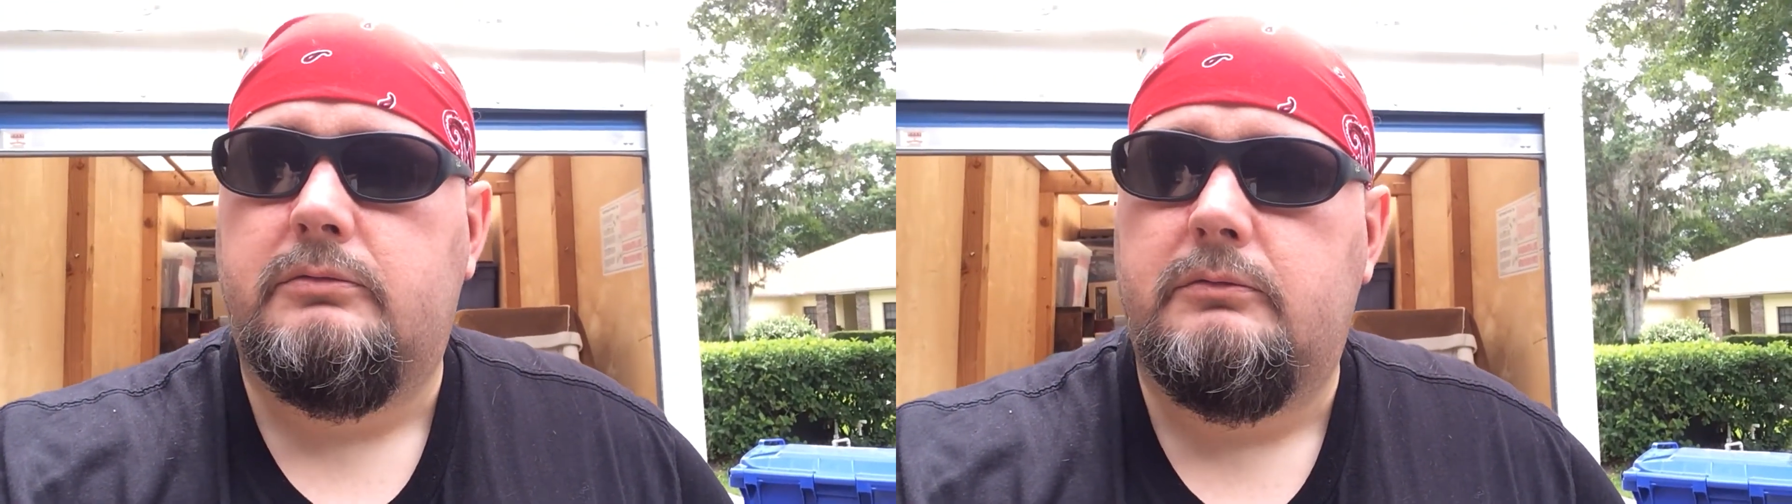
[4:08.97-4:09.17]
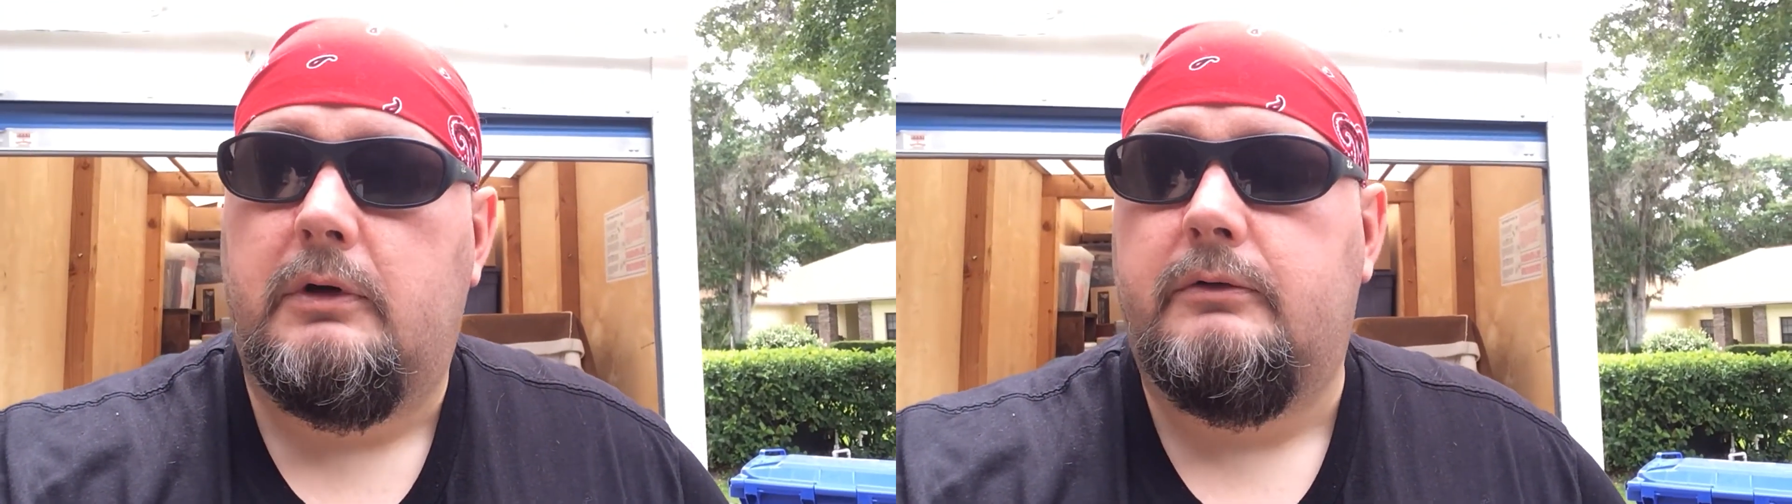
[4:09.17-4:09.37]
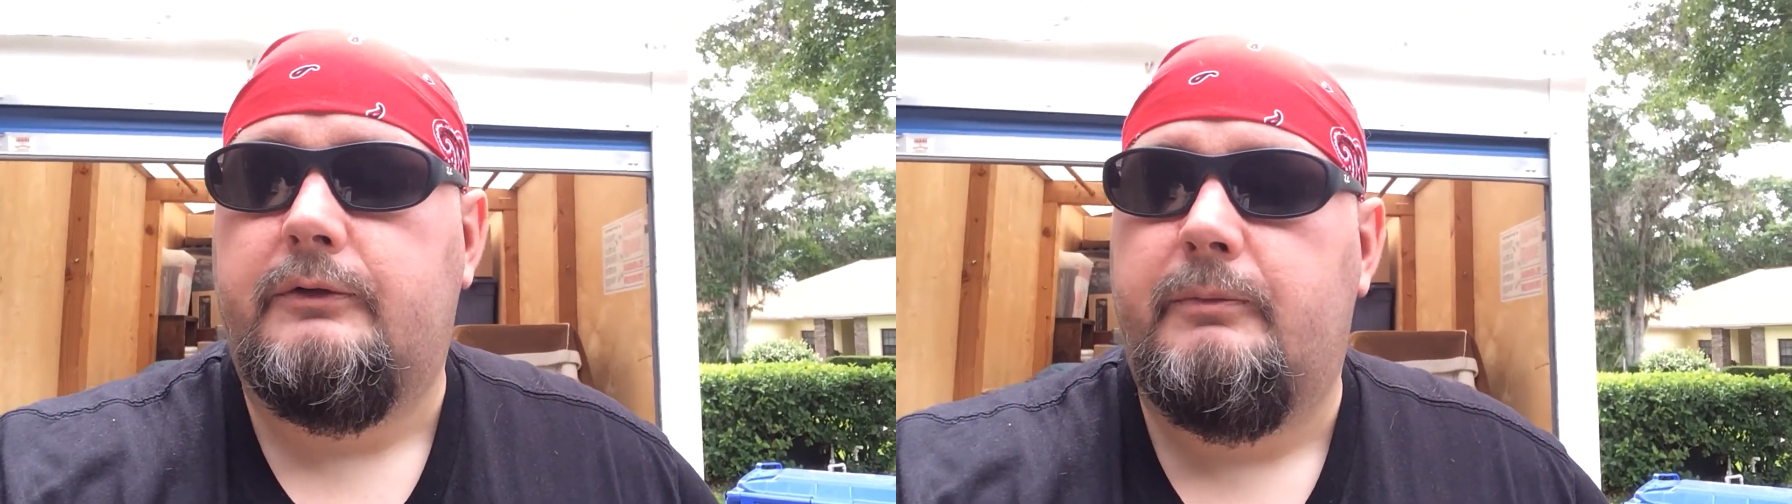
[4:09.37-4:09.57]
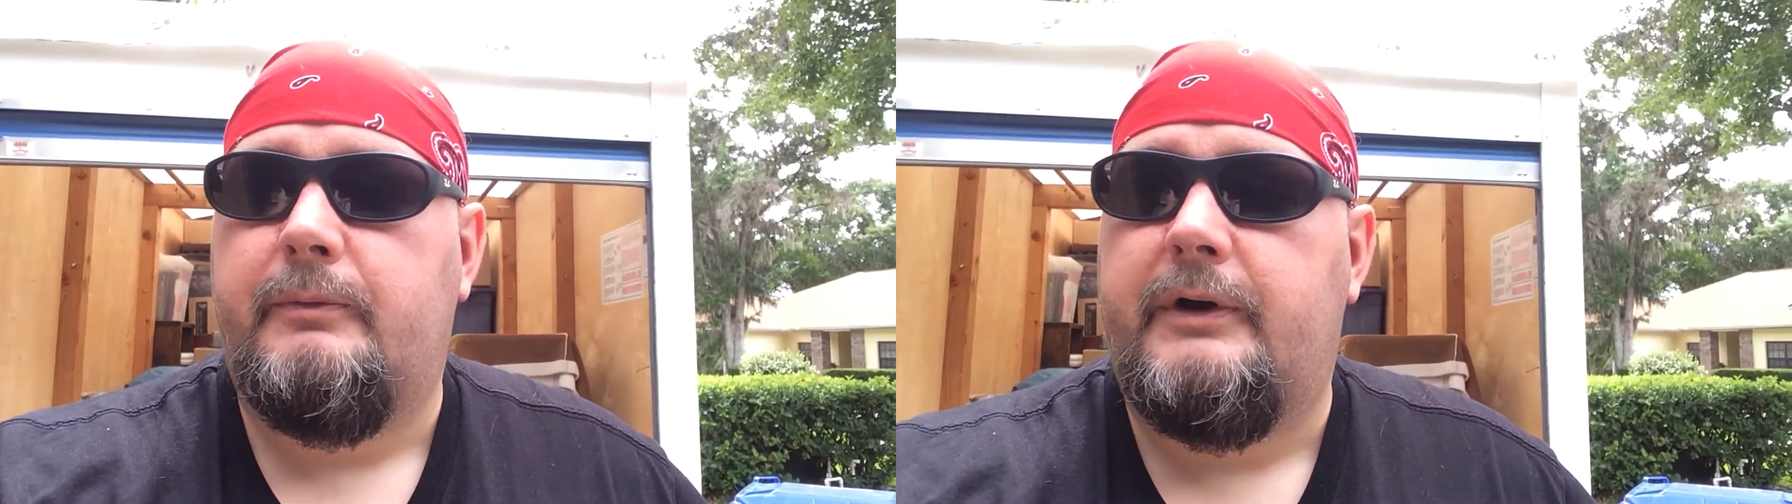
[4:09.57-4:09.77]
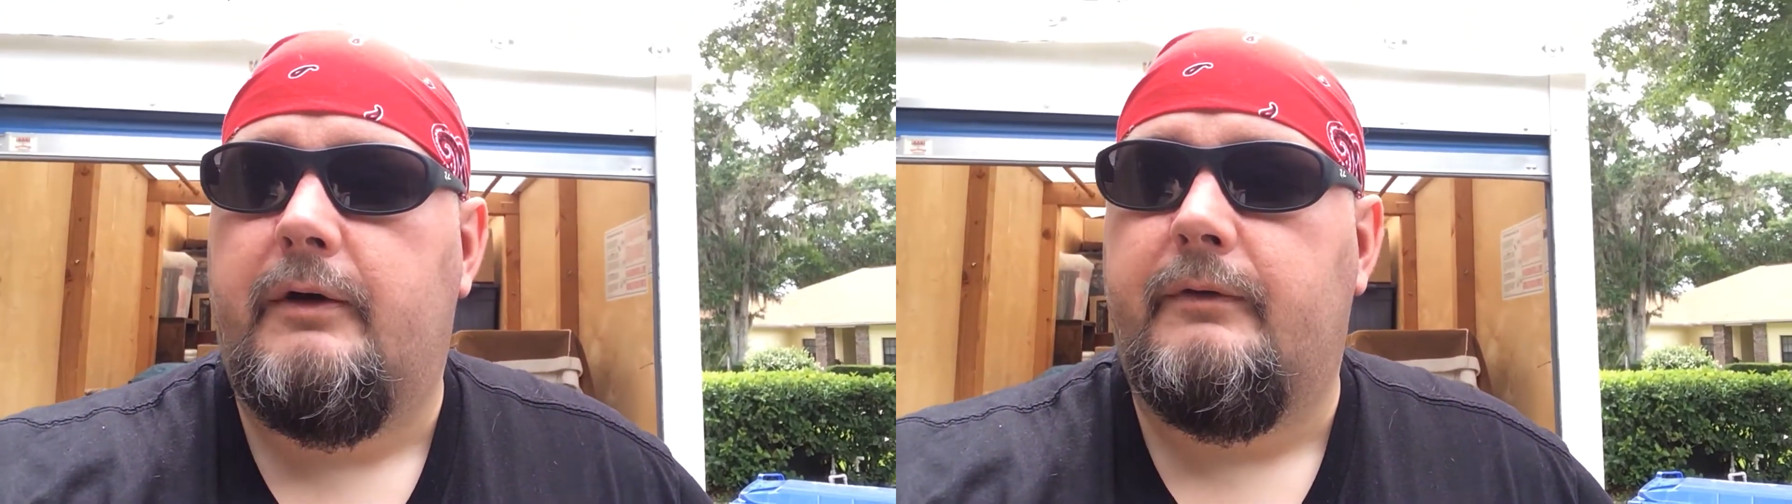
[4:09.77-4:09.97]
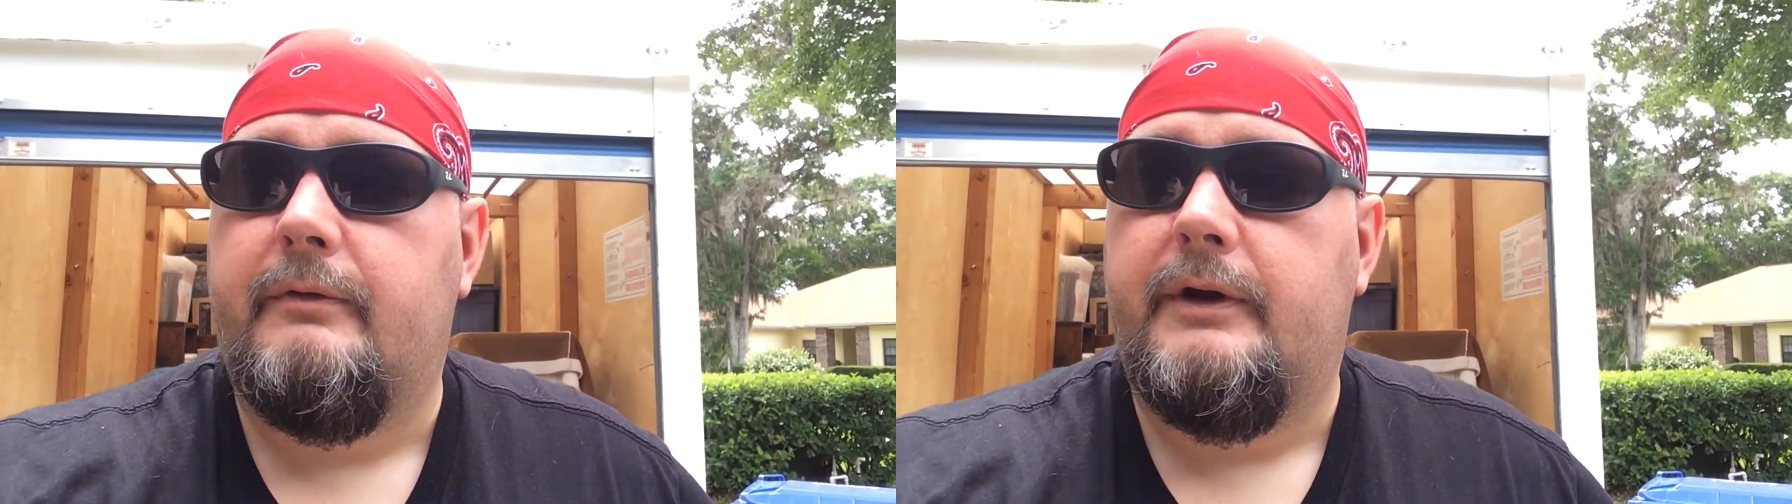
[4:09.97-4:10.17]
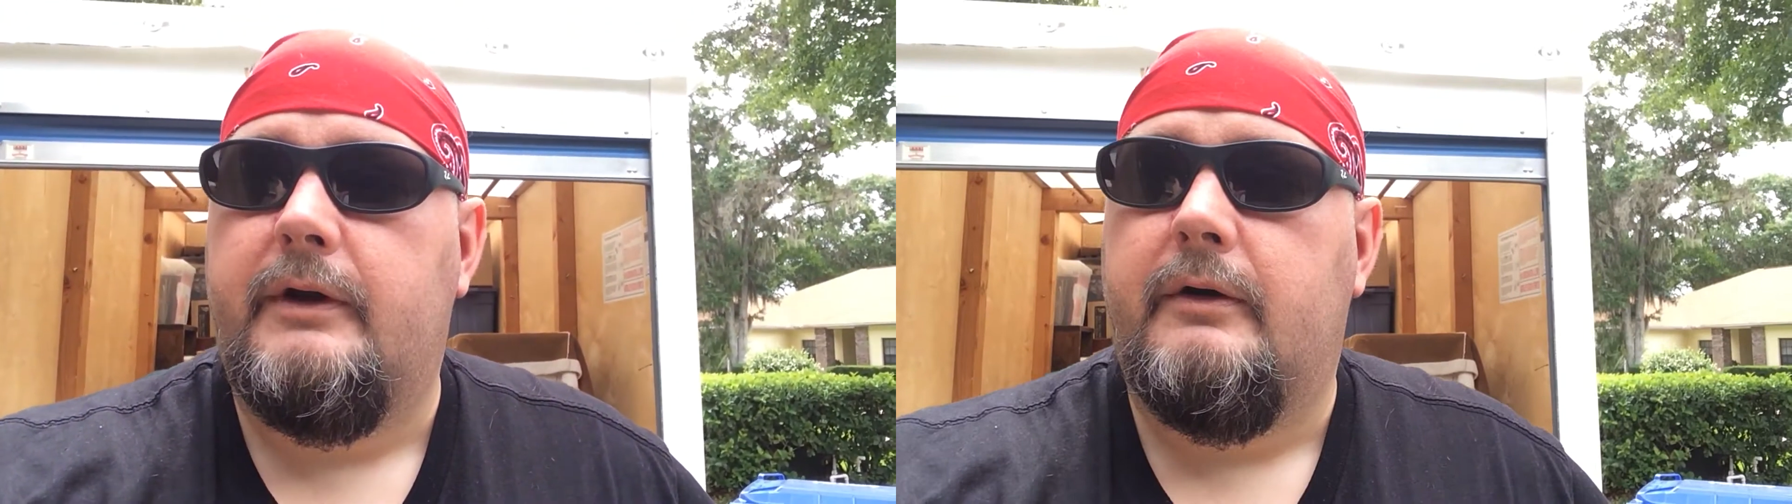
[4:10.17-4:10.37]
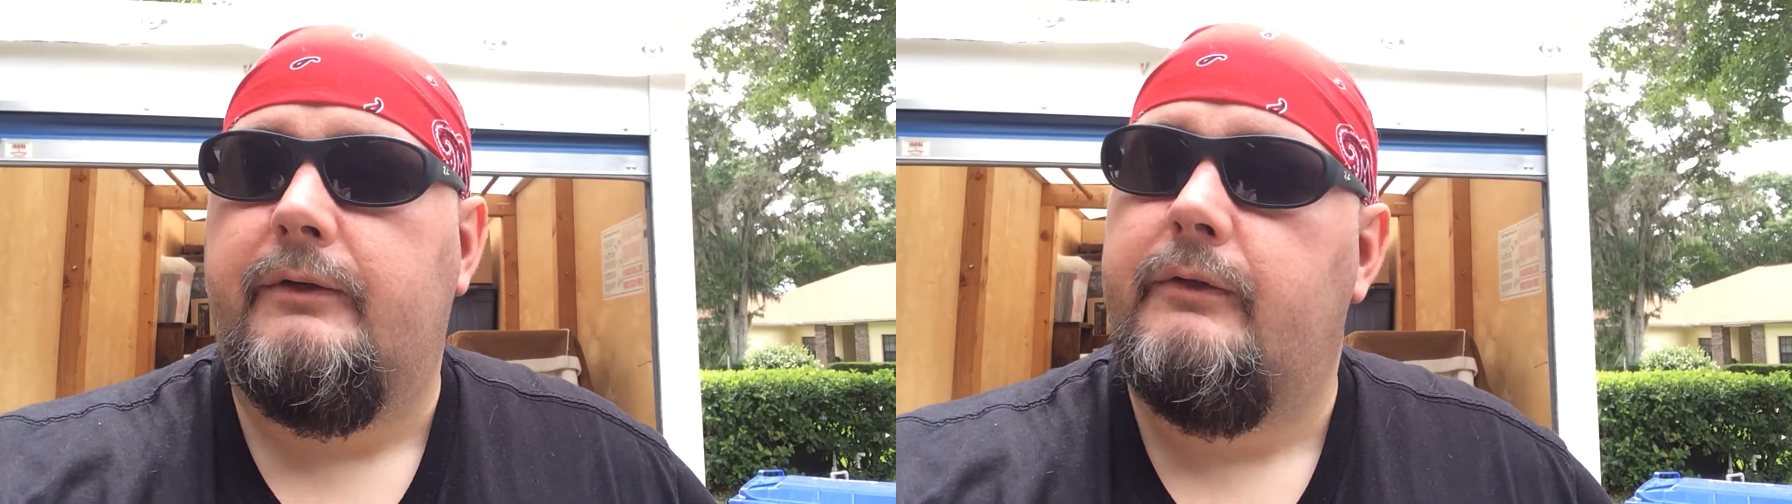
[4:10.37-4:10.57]
Well, it's been down for 3
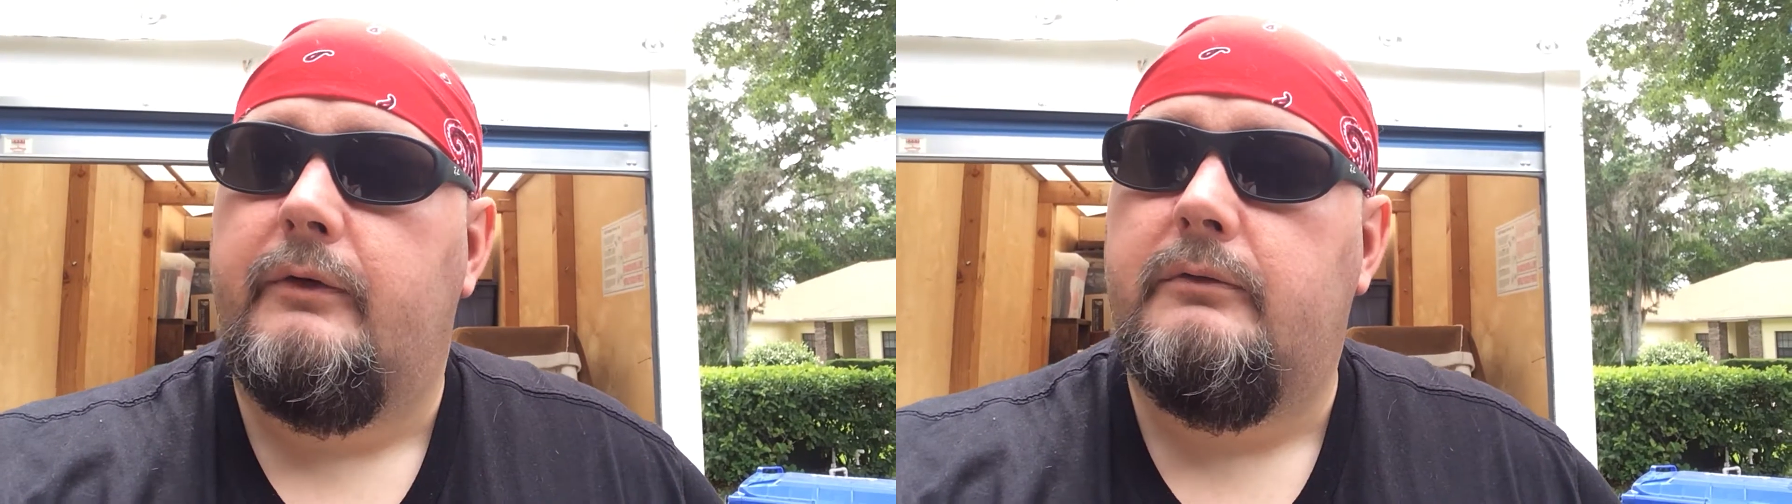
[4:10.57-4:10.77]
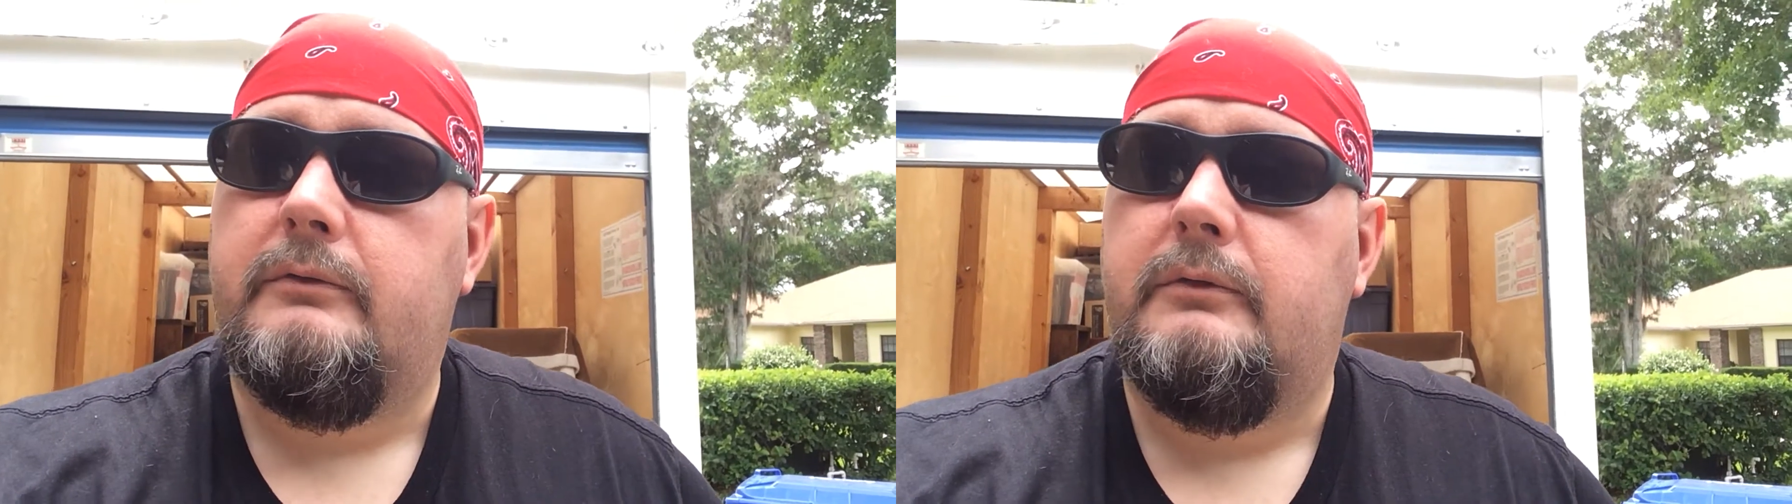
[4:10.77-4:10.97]
years, so